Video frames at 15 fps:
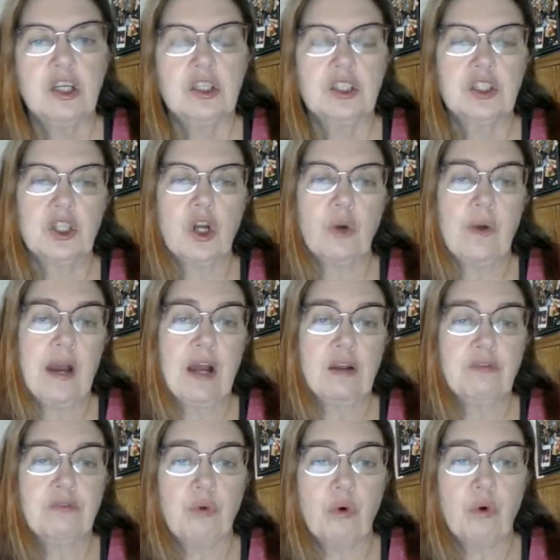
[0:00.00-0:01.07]
to go out
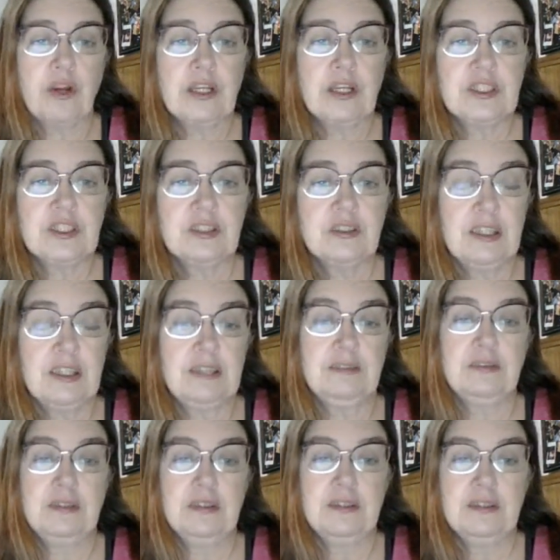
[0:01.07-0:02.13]
and forage. And
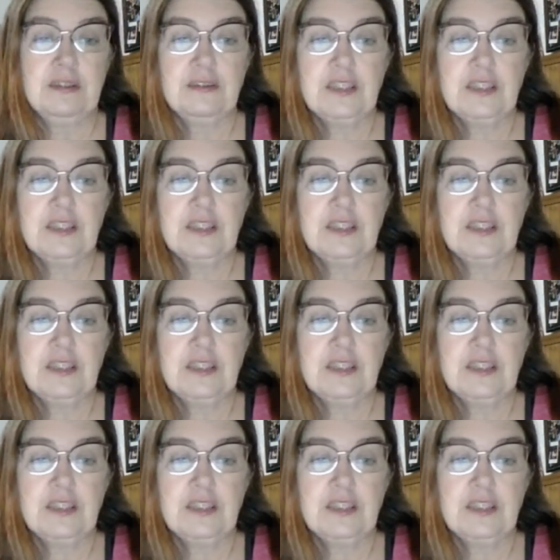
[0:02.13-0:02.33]
I'll tell